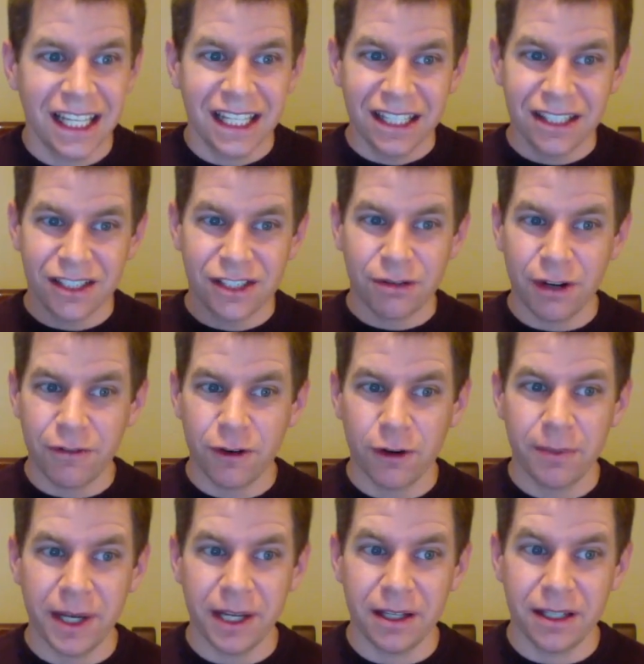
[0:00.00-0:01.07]
Those 24
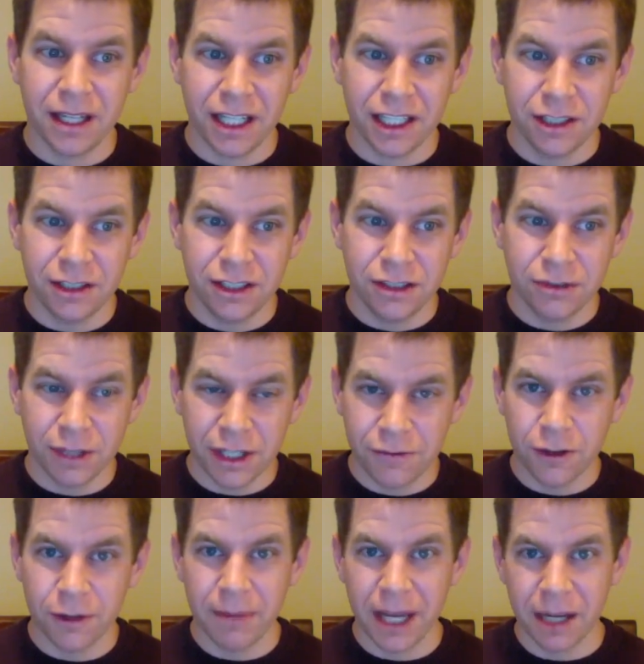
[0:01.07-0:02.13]

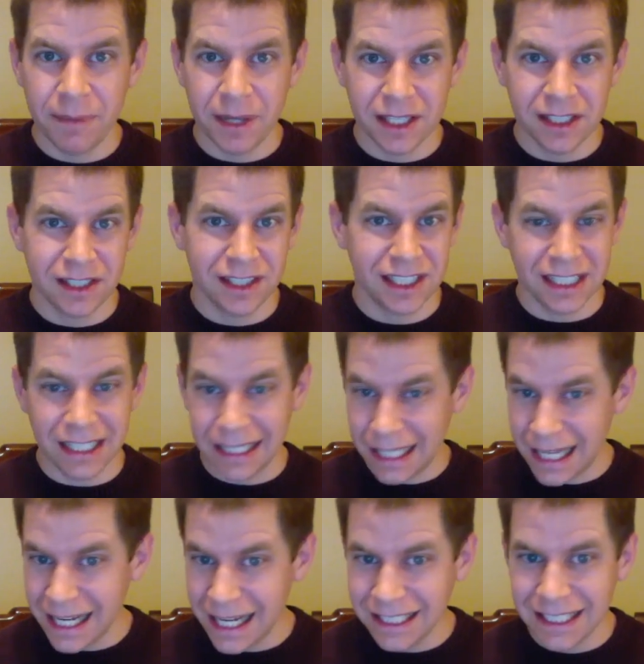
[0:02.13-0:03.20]
megapixels is a
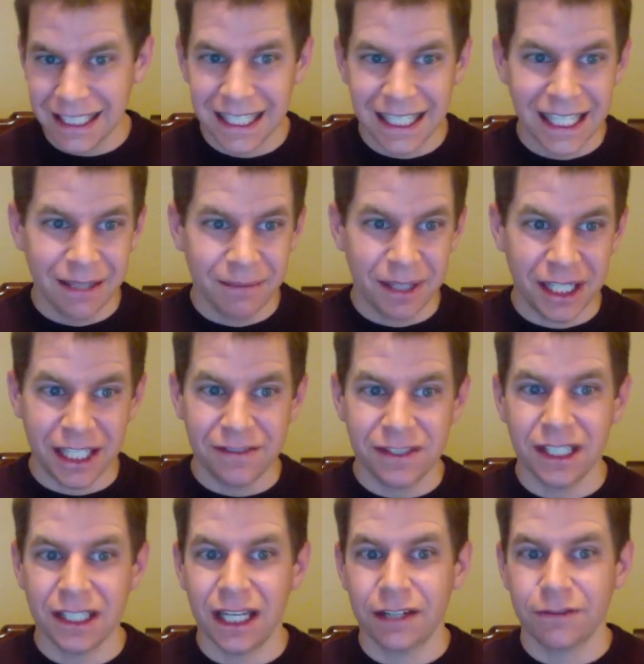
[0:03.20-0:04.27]
lot, but it gives
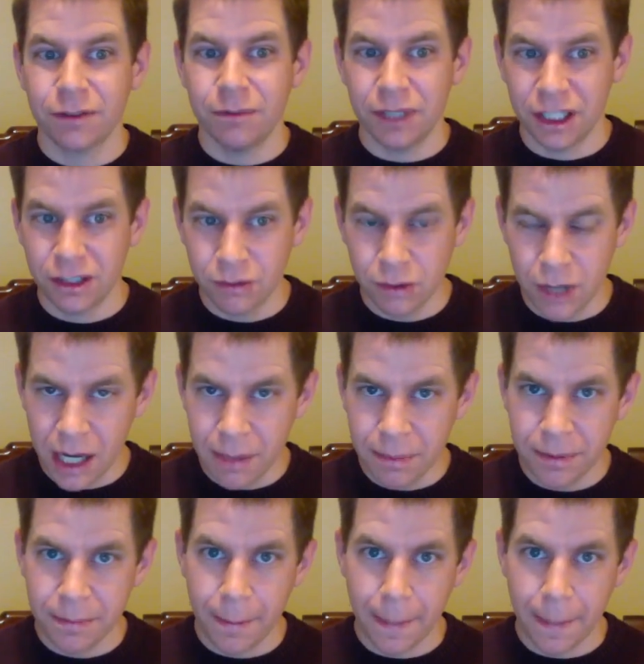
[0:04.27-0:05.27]
you a lot of room to crop.